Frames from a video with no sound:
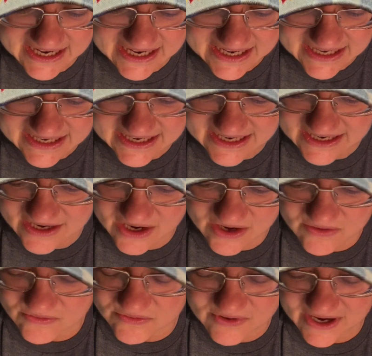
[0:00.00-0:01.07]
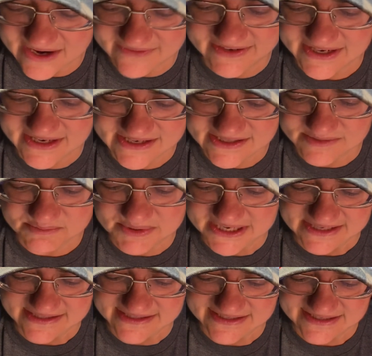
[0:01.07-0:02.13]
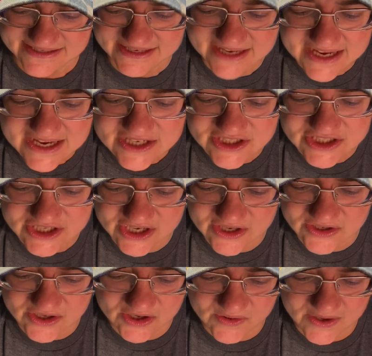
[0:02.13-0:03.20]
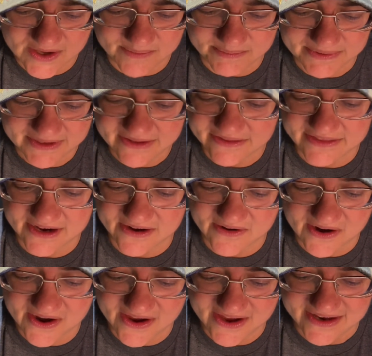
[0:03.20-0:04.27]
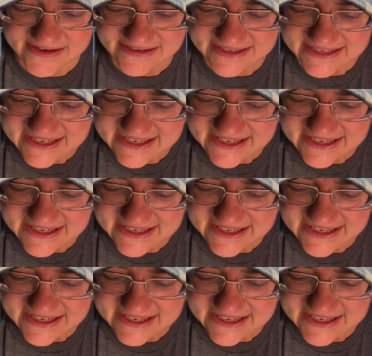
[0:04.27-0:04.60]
any ravenous beast shall go up thereon